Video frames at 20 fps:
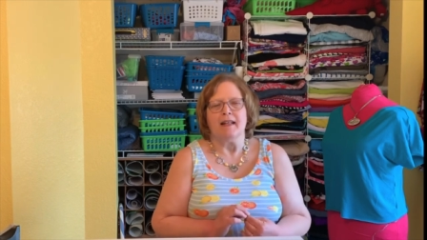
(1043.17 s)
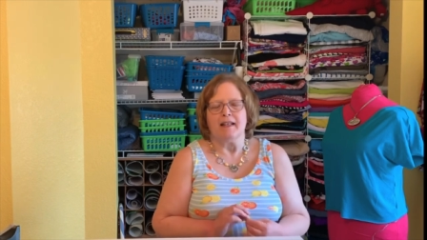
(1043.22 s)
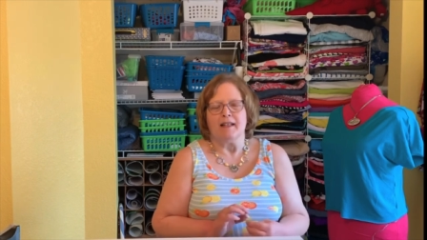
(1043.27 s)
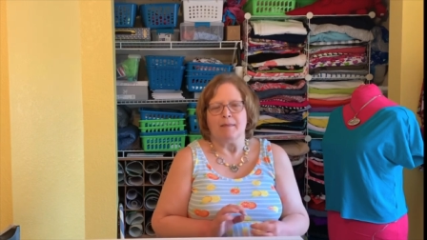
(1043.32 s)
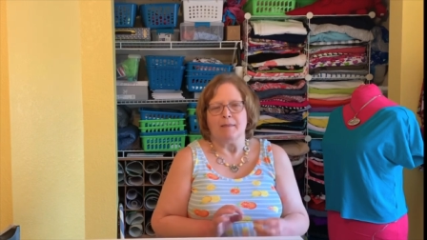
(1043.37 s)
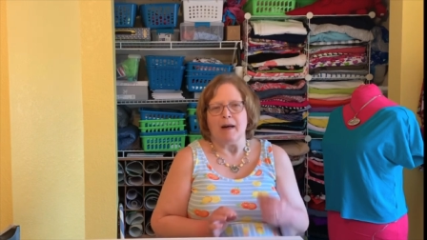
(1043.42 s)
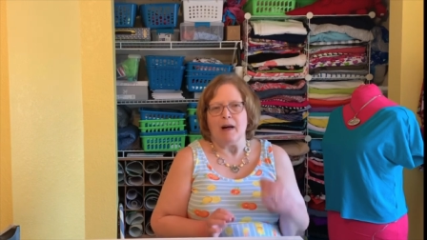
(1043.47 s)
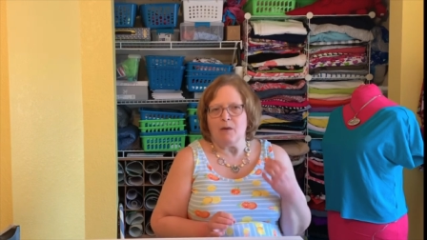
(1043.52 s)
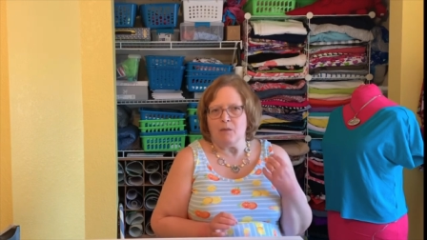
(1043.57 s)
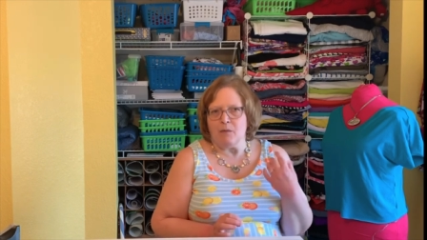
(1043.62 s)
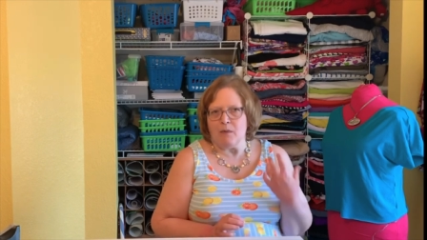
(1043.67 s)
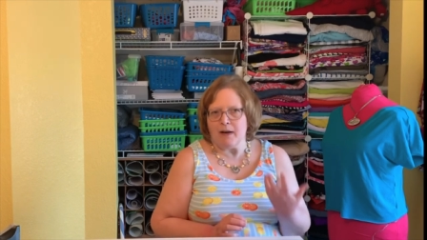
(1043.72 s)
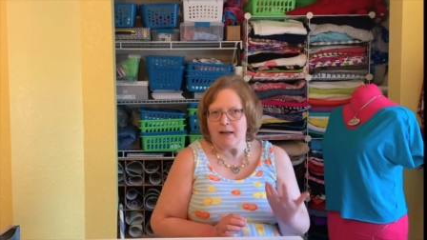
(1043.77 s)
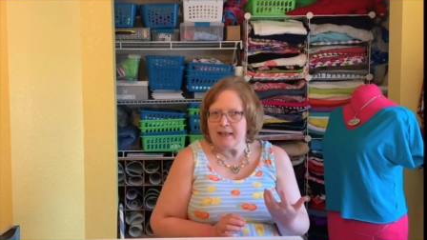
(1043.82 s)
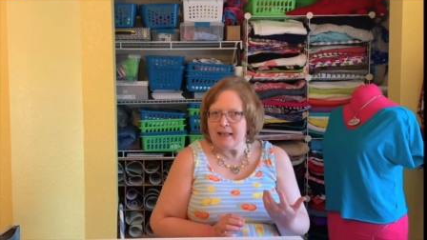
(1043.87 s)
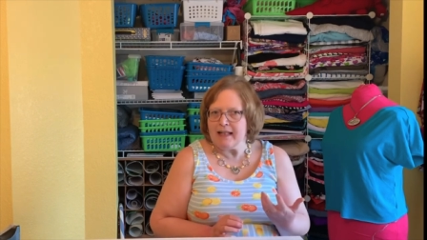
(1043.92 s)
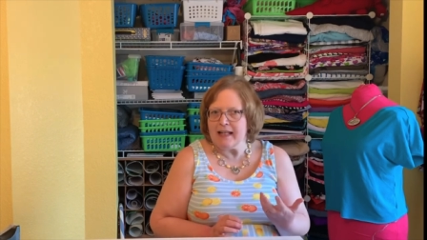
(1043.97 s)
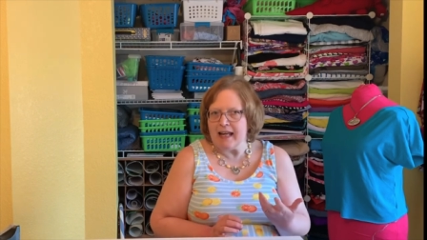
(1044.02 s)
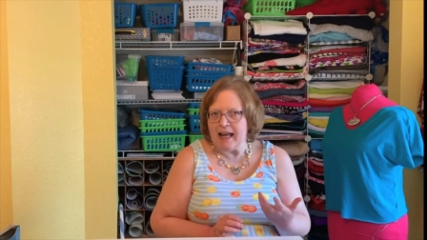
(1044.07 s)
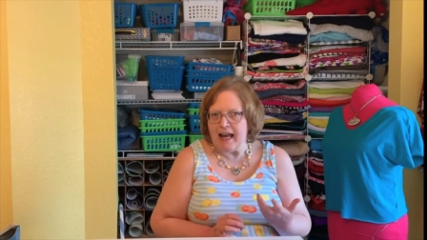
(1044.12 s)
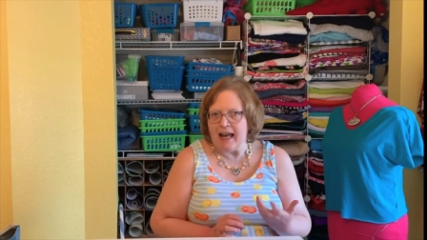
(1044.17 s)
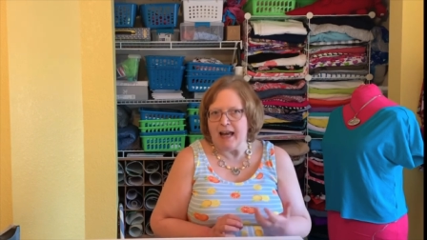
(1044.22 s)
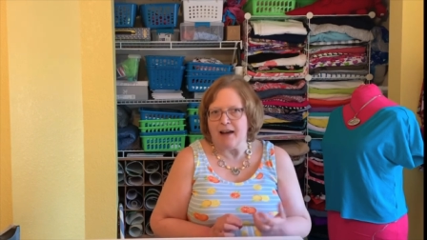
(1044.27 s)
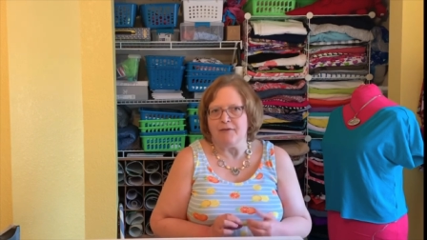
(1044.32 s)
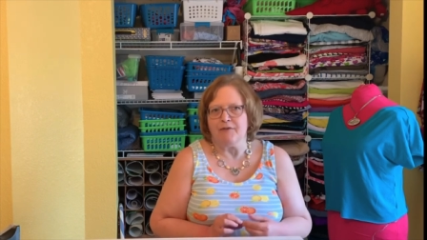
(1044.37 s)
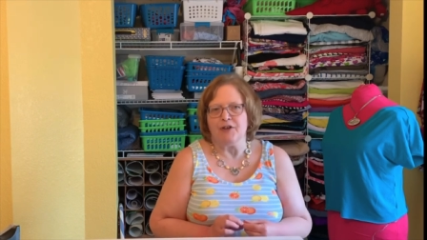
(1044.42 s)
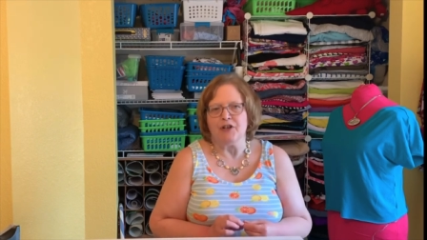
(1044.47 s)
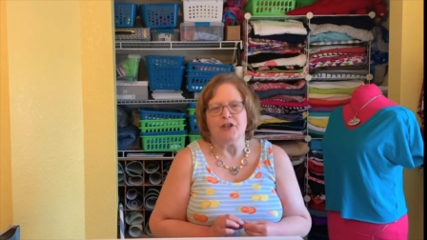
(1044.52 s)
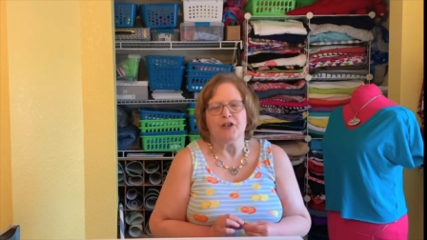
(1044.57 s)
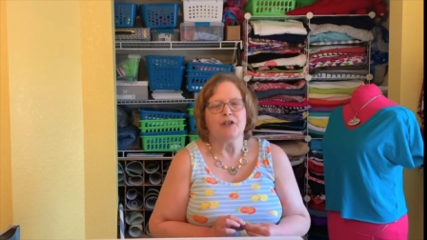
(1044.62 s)
is about
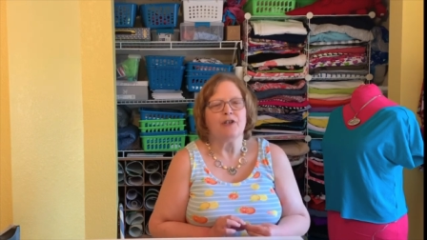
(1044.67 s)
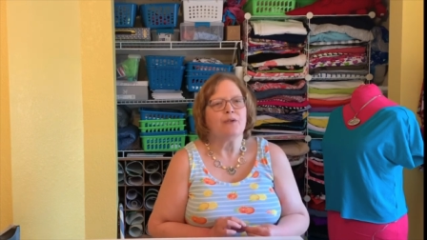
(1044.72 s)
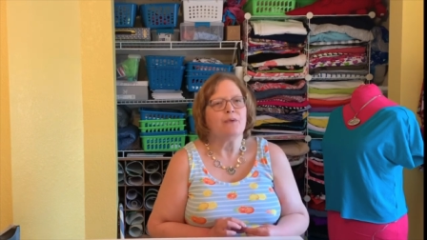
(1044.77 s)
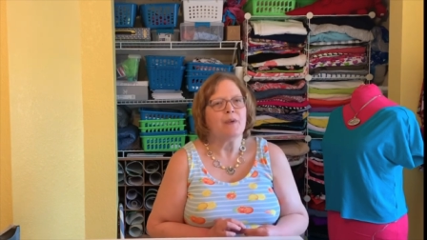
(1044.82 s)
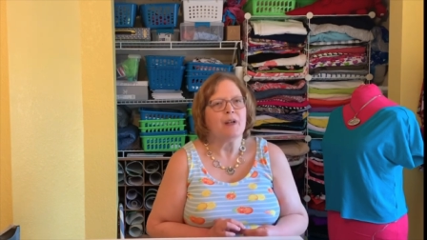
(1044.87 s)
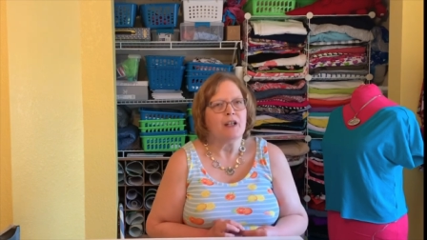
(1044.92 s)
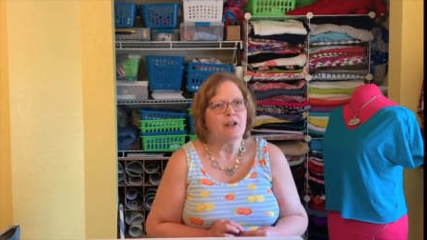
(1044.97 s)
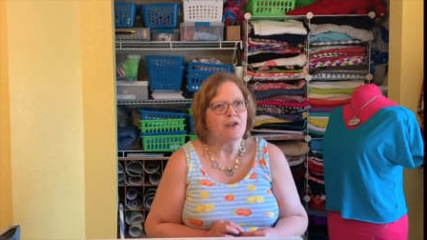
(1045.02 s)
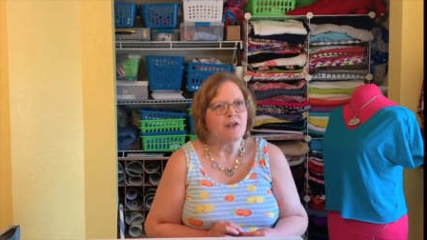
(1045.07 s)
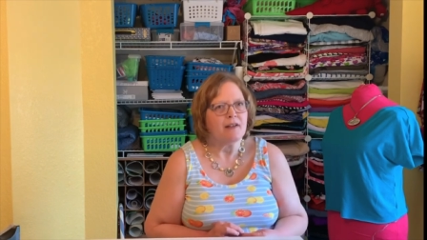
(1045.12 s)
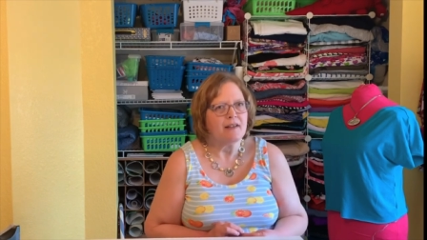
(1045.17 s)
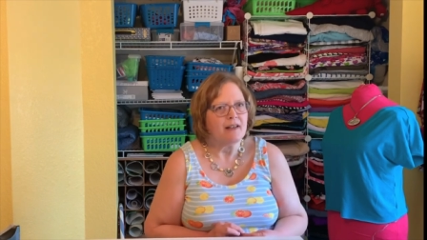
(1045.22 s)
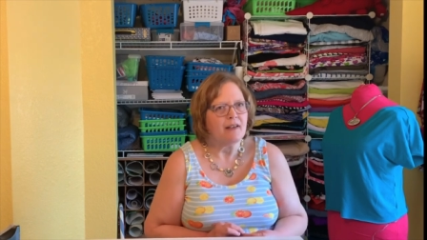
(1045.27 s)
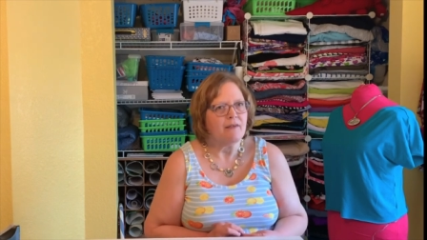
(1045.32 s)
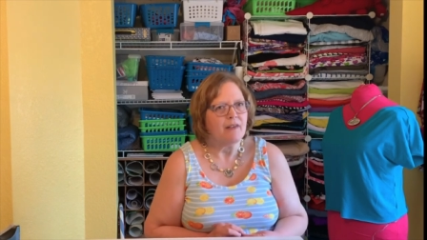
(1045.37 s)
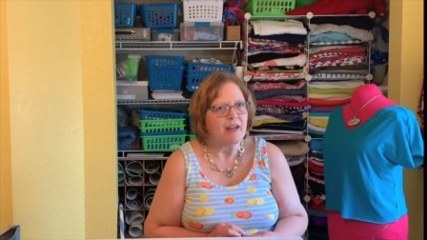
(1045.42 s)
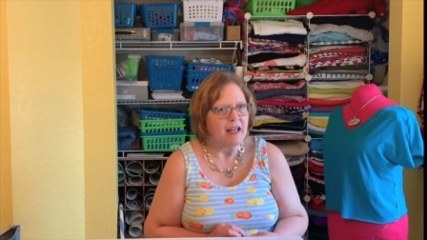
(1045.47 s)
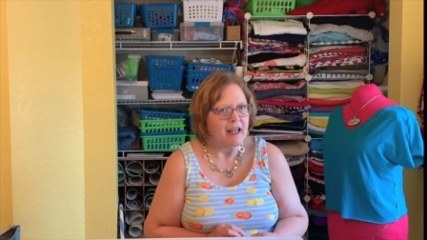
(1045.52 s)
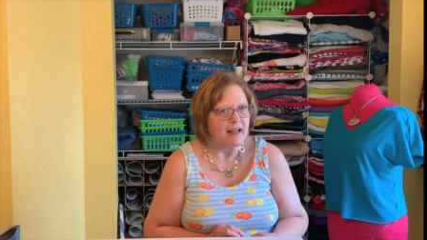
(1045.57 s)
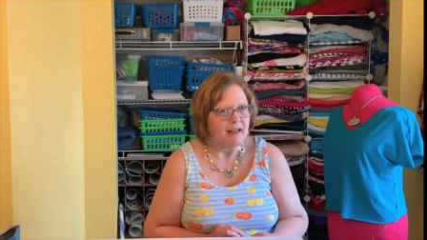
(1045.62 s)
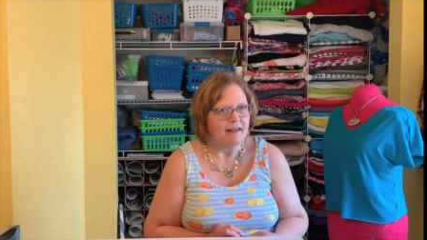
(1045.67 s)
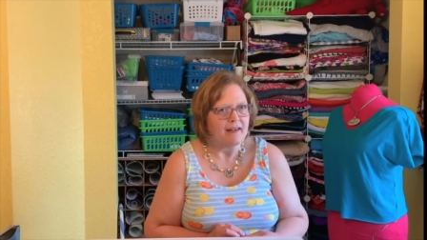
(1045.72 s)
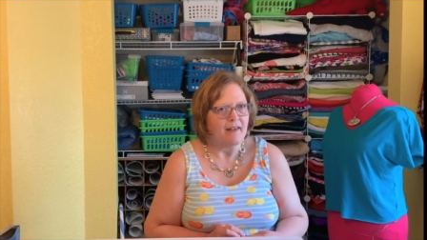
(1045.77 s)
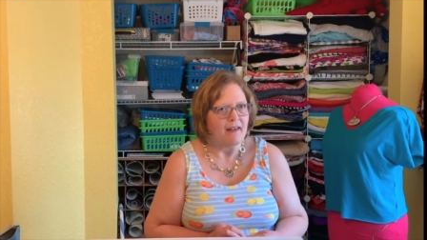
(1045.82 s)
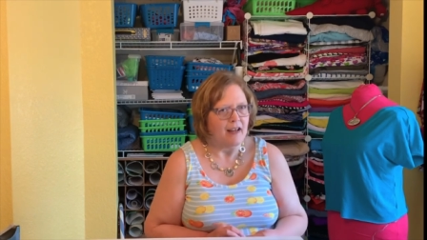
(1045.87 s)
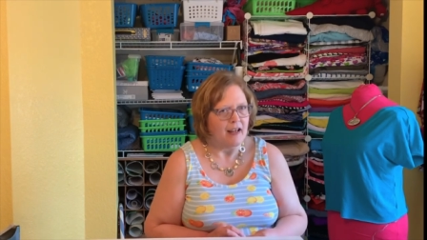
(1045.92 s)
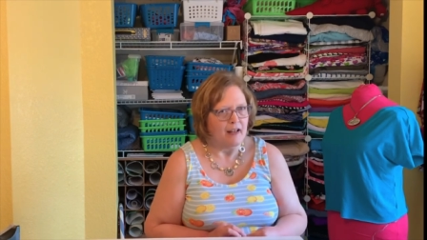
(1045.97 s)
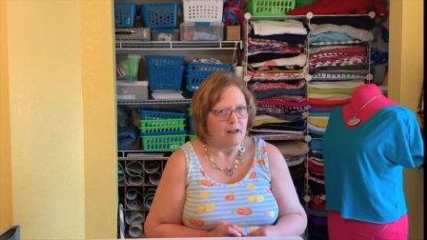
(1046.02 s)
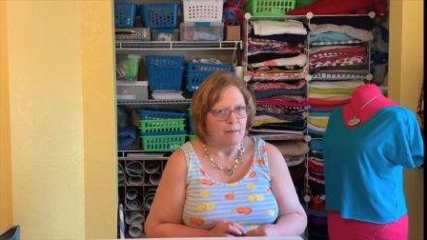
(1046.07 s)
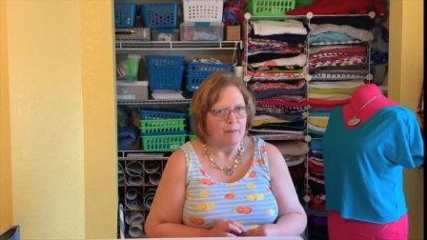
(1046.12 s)
1.5 to 2 inches of ease in
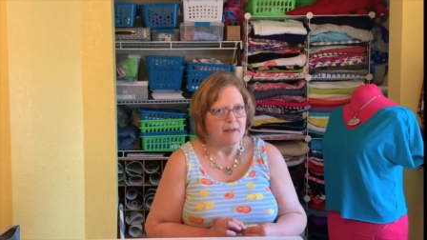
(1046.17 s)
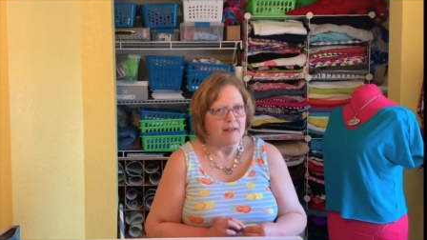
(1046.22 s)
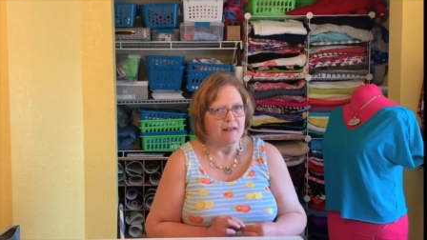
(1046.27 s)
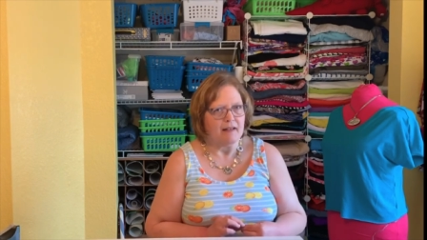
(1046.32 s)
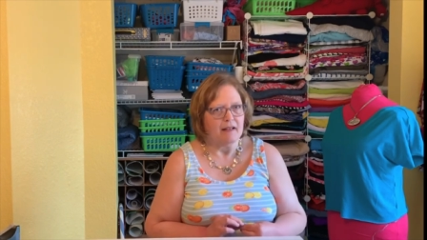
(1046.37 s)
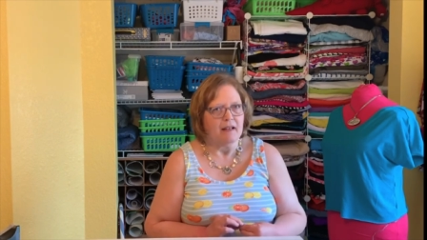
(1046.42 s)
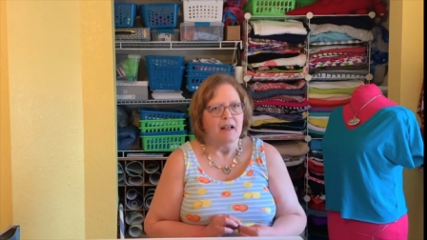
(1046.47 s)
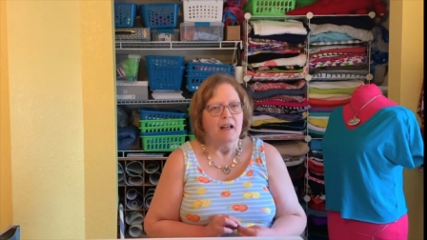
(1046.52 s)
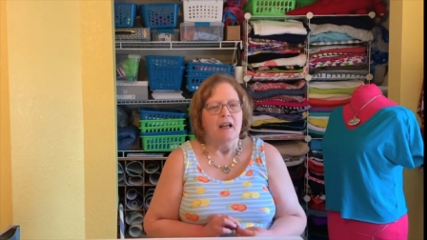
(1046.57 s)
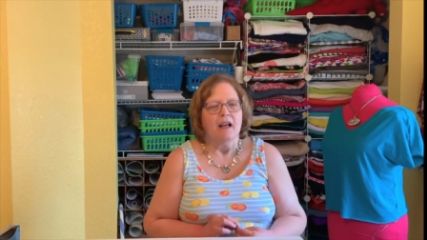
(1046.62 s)
the hips.